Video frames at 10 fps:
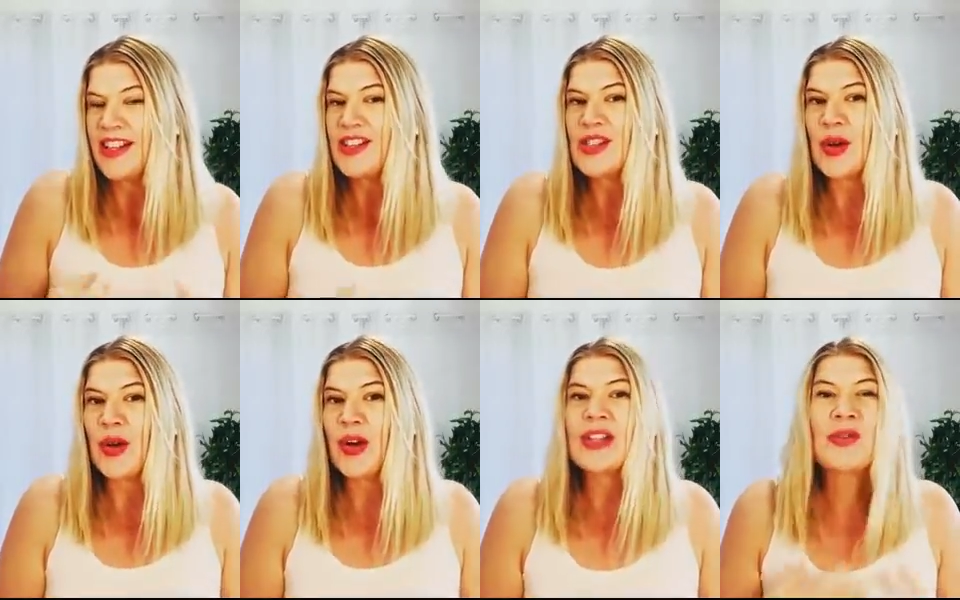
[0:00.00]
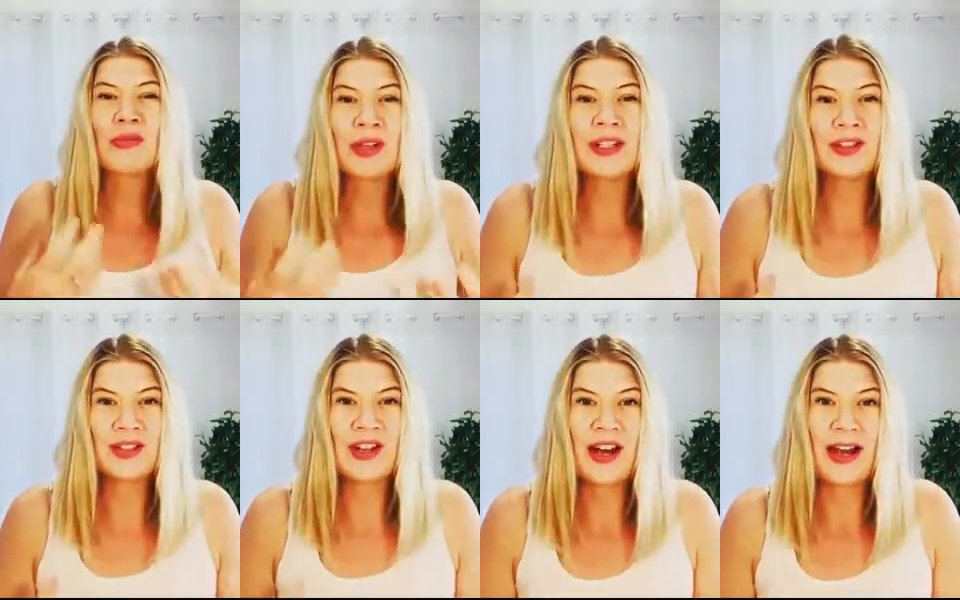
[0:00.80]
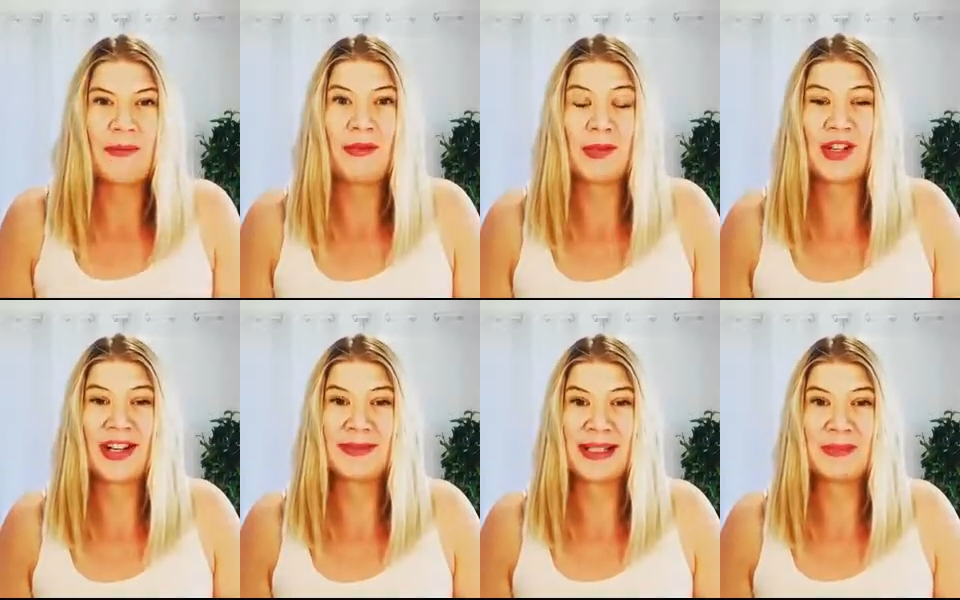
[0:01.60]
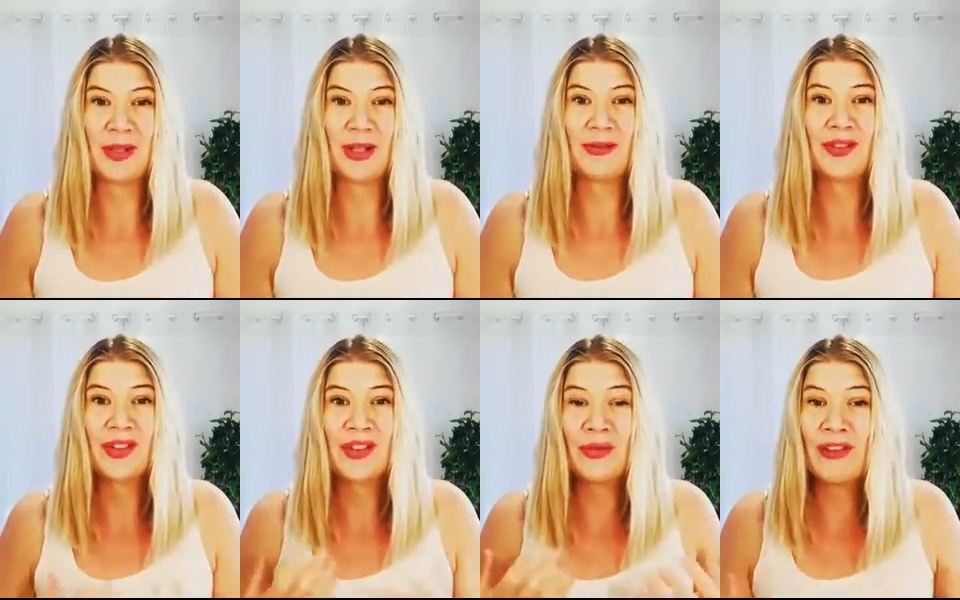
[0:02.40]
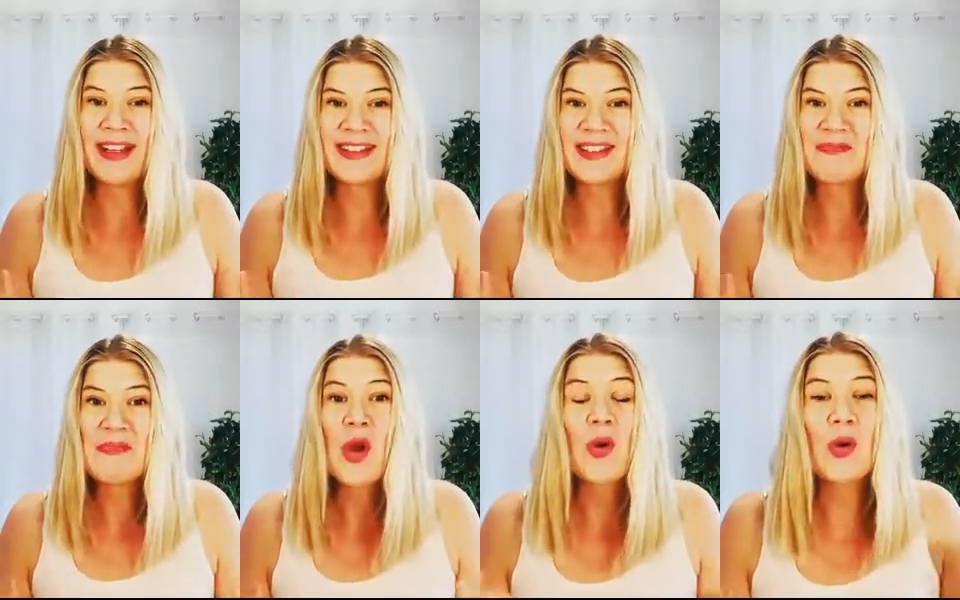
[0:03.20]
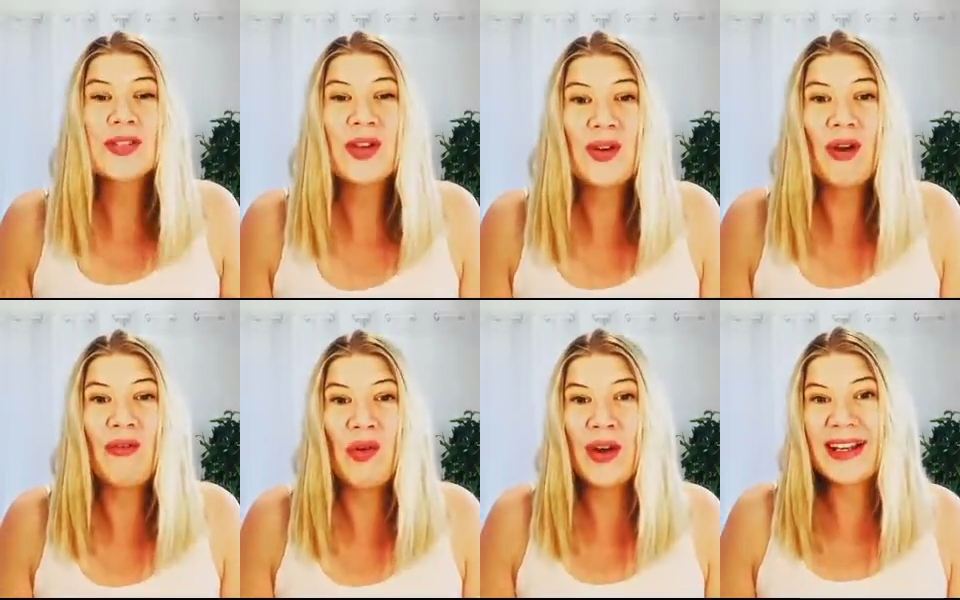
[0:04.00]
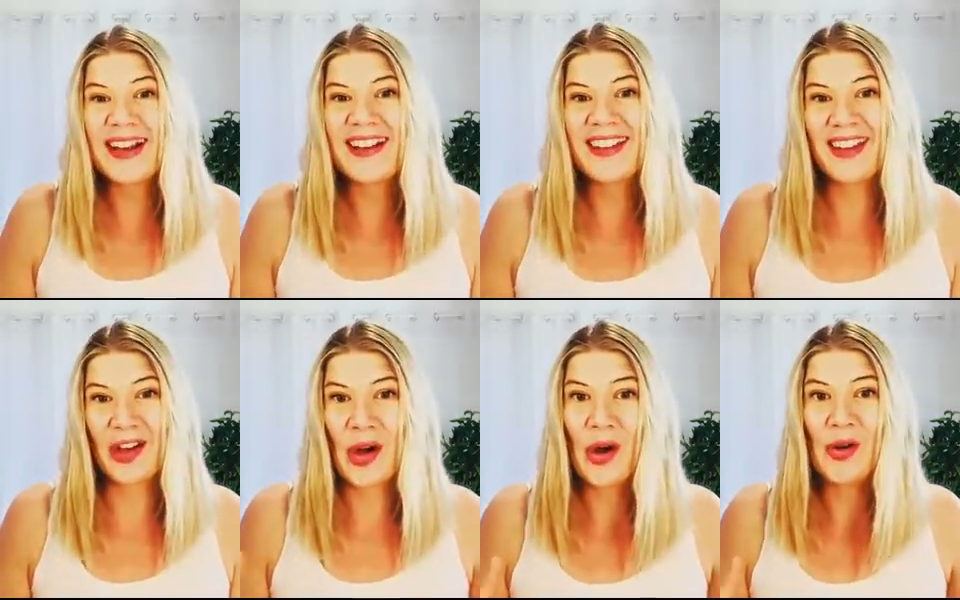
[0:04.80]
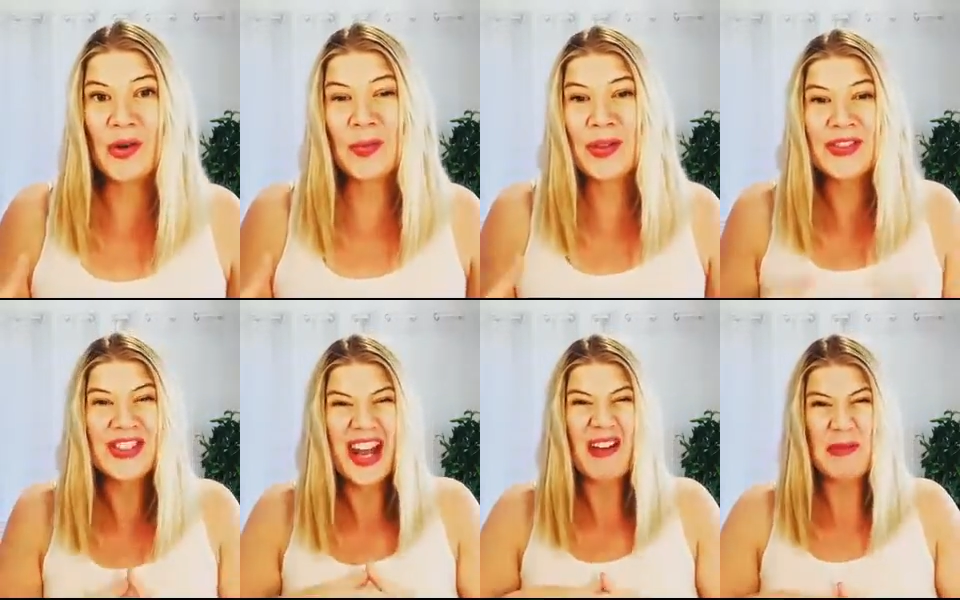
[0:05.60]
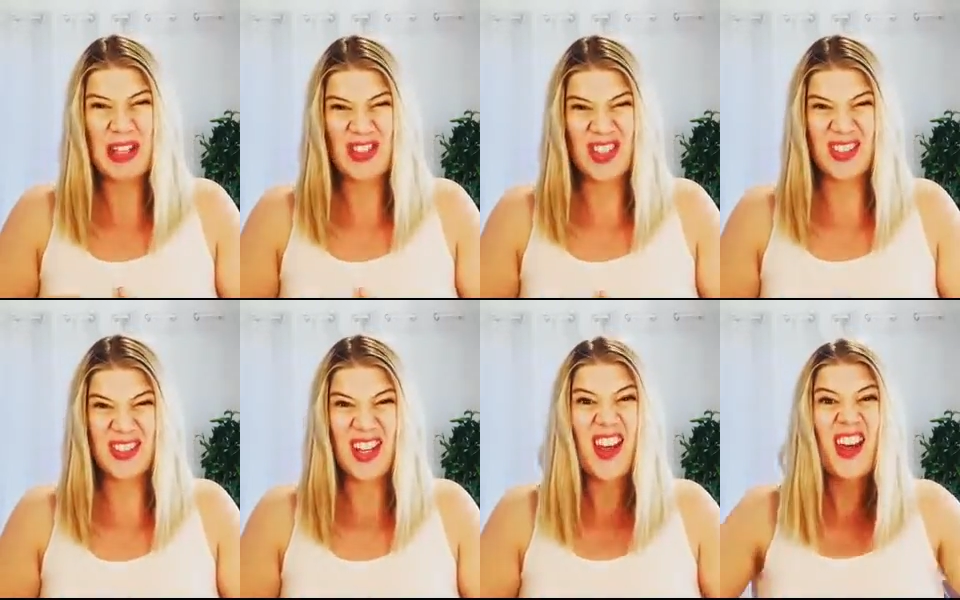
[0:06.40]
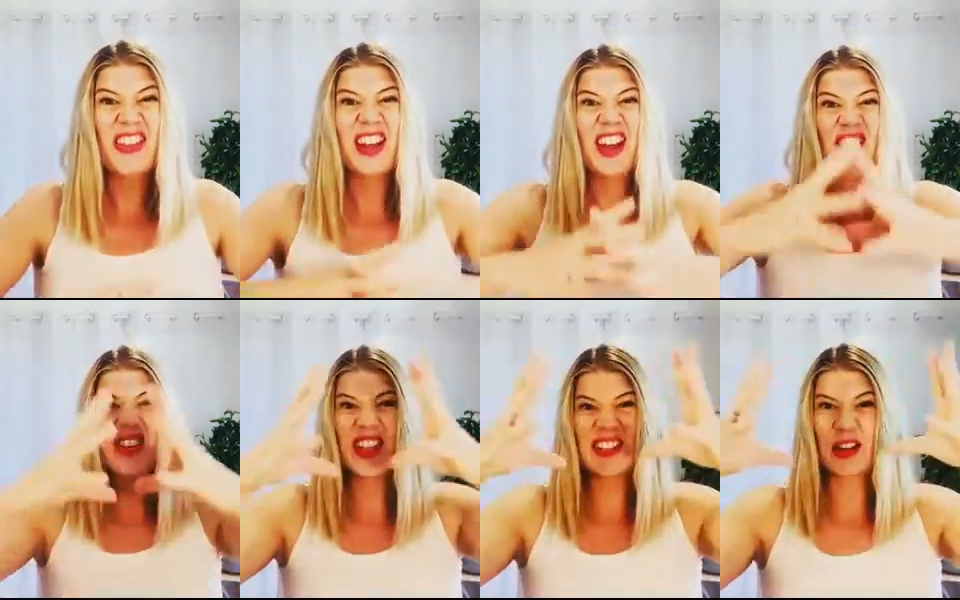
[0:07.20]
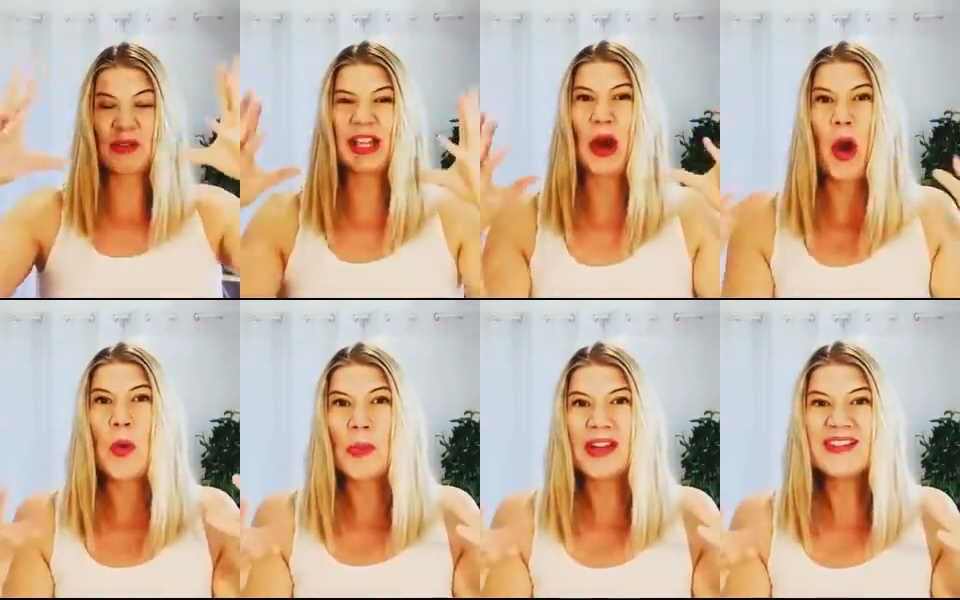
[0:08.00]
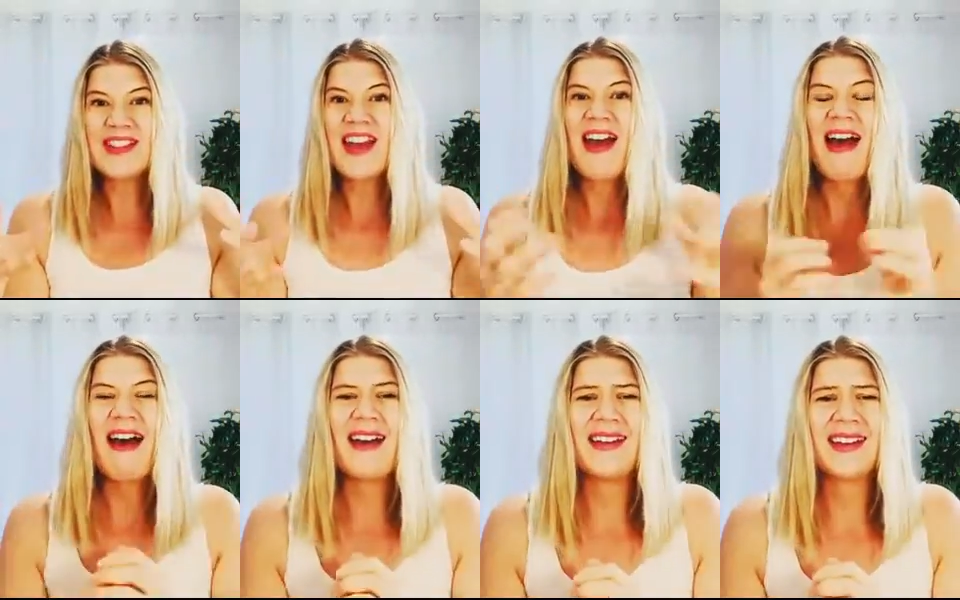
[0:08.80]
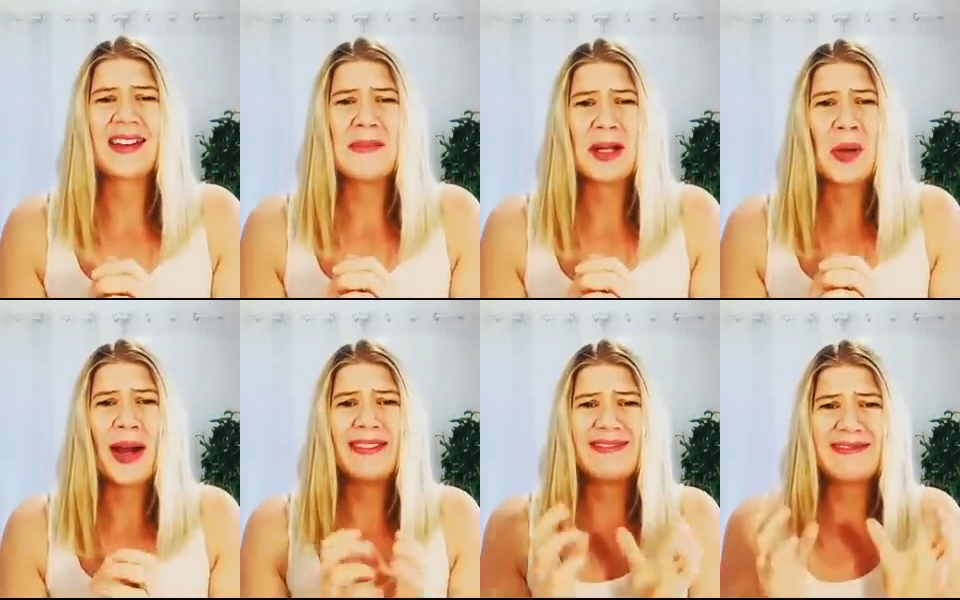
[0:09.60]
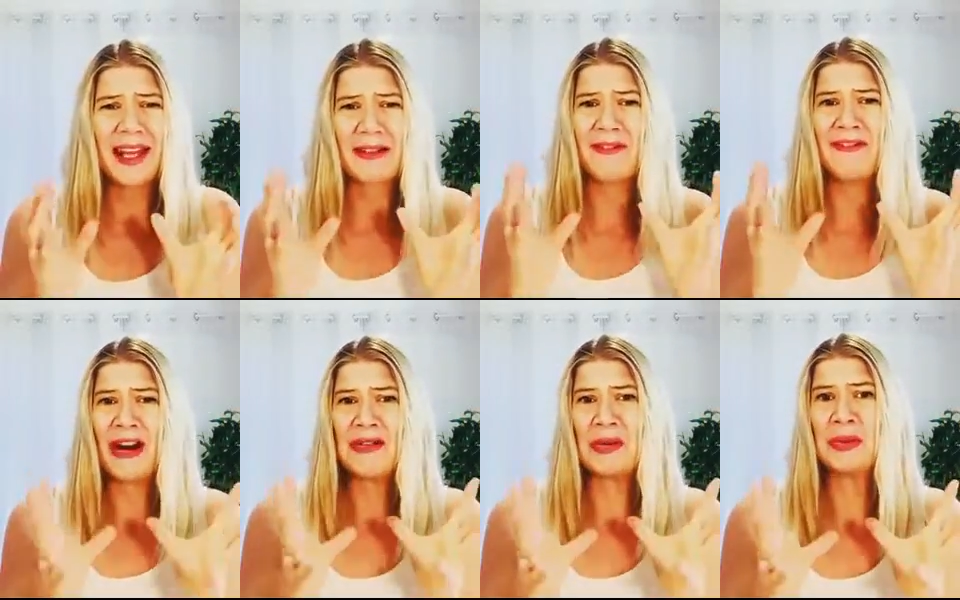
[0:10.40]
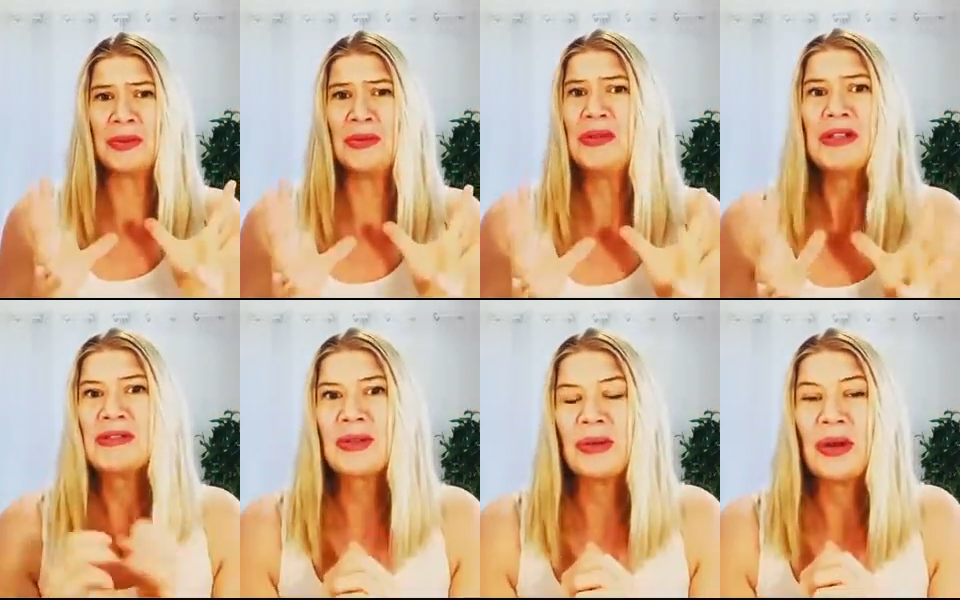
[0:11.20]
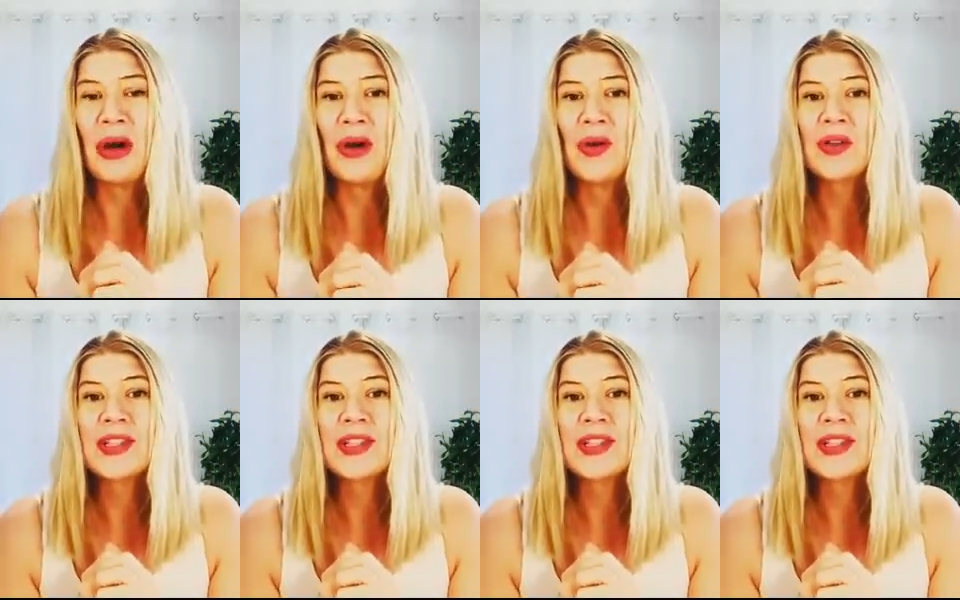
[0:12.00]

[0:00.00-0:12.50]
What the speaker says: So it's a really good time from a Chinese medicine point of view to rest. Also, avoid anything cold, because you know how I mentioned that everything's really open and it can be quite like vulnerable to cold.